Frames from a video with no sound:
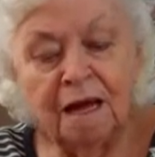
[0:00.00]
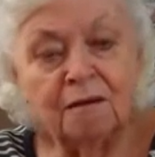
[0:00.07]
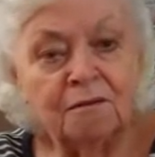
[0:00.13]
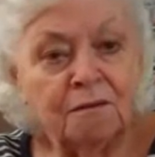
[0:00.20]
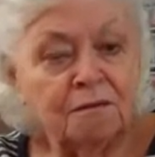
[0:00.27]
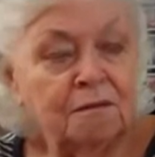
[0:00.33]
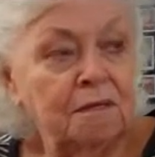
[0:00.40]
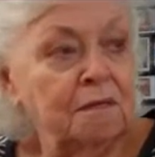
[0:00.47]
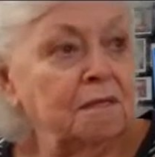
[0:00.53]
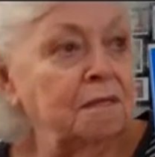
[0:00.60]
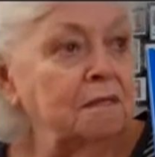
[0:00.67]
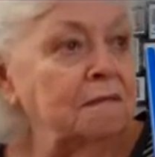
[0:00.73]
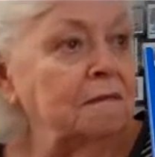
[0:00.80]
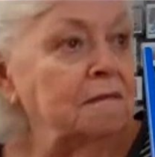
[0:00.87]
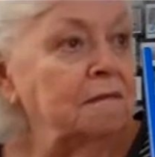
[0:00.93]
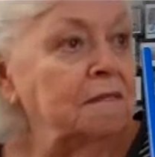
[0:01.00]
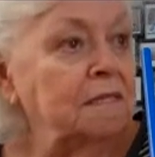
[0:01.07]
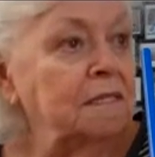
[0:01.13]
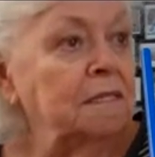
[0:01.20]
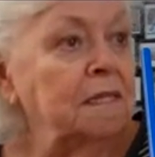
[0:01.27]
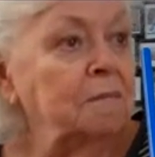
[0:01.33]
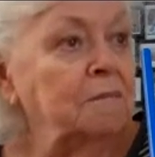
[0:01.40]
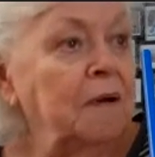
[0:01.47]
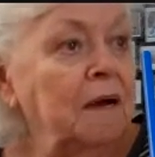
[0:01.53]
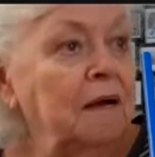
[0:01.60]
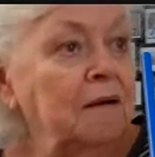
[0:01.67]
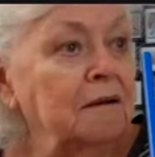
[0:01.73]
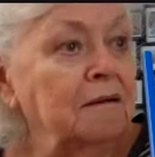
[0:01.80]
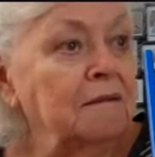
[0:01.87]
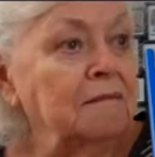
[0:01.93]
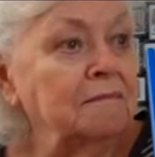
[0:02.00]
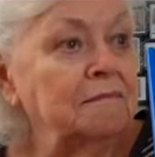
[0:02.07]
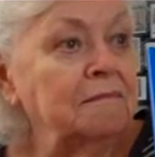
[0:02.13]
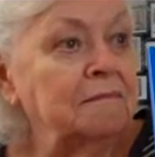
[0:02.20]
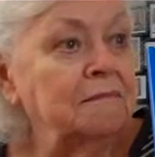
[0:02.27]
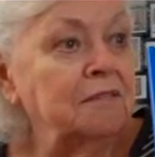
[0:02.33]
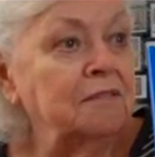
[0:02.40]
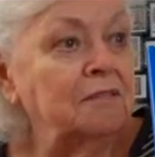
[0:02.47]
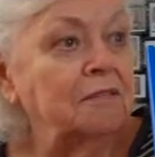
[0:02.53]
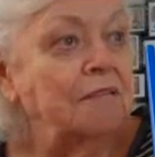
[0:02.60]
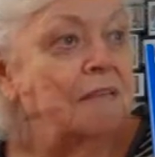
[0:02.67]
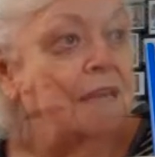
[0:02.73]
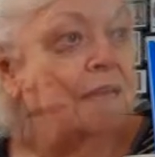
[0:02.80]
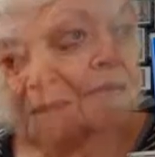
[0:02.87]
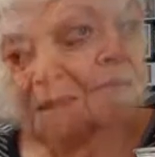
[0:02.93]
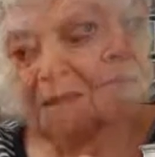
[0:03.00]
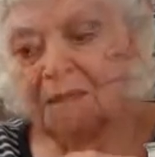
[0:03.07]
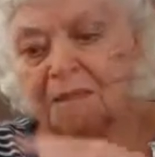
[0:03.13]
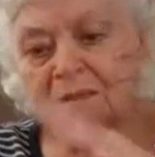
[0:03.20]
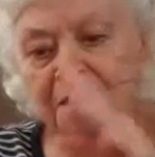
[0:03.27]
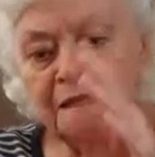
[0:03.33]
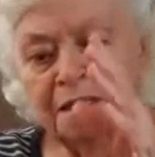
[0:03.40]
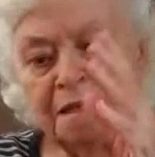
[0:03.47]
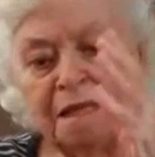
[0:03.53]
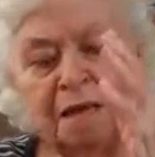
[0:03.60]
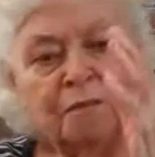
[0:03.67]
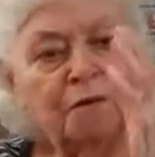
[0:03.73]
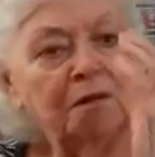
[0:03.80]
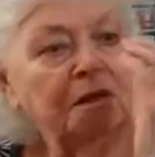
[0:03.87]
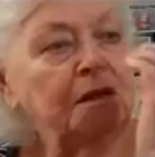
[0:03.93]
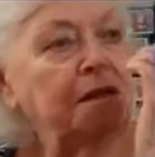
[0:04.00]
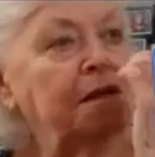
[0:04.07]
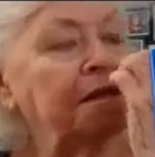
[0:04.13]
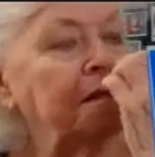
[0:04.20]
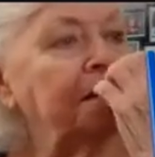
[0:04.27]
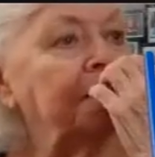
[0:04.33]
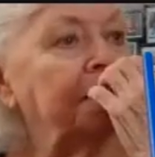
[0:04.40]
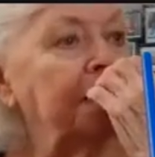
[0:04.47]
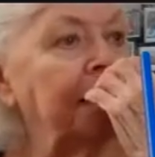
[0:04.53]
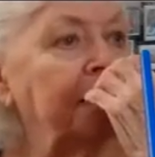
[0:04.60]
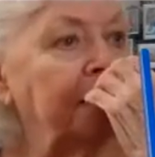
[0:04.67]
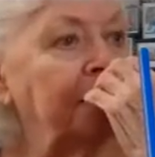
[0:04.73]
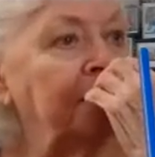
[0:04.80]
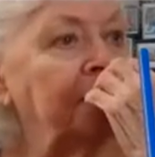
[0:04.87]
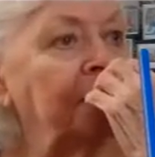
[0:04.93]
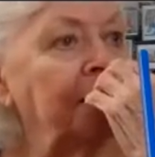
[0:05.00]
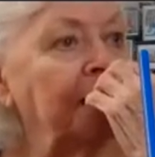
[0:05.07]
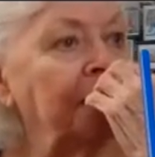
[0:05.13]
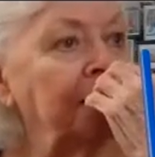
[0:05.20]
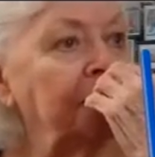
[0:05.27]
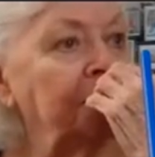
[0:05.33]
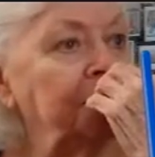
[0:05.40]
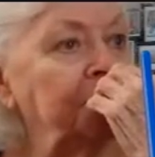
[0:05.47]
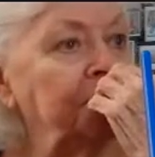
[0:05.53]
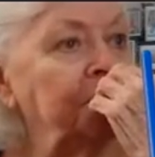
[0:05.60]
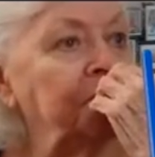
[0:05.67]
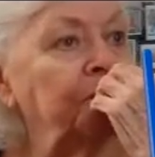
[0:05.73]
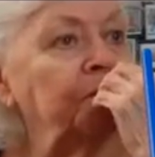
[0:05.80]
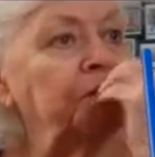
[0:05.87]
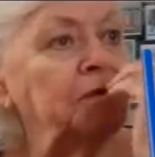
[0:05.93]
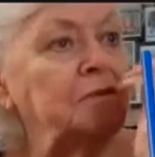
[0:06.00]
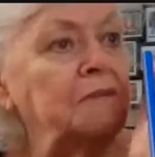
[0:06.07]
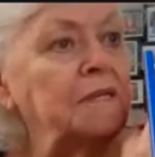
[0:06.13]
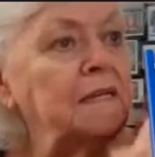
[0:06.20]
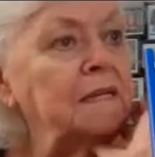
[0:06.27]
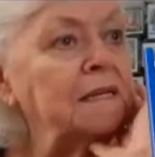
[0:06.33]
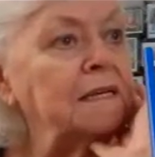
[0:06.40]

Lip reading: out in Tinley Park to look at. That they would take you out and show you the...